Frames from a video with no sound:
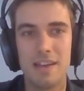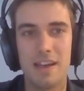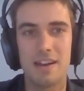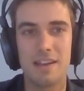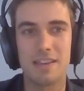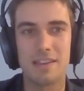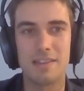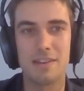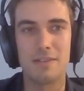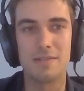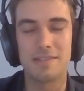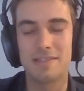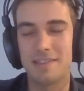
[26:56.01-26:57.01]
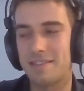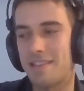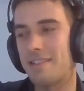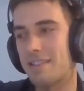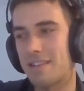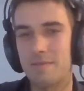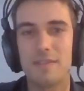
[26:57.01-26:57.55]
And I think, it
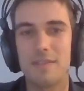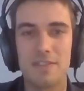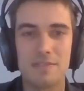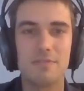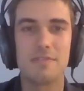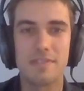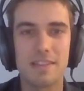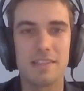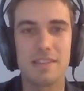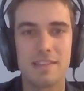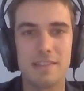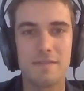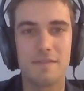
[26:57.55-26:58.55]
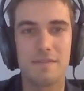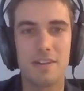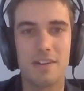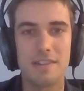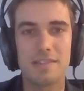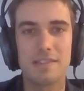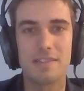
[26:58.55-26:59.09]
sounds like a bit of a daunting list at
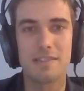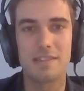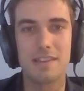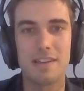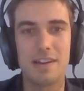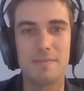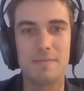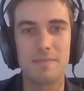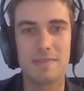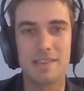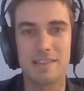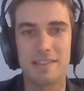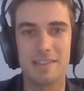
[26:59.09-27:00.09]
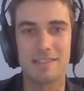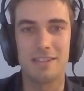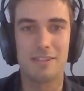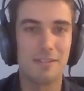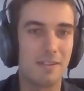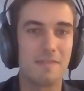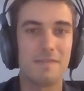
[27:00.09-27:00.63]
first. It sounds like there's a
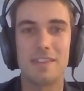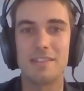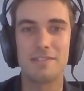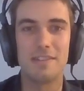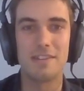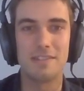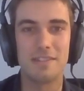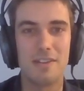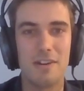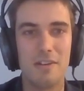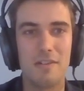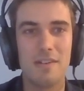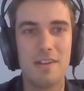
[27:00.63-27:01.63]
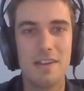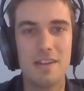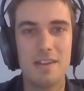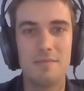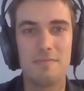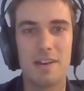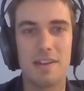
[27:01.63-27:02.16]
lot of things you need to know,
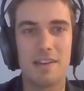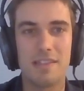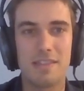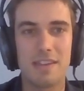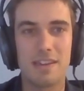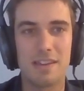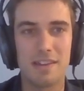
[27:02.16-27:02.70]
but I think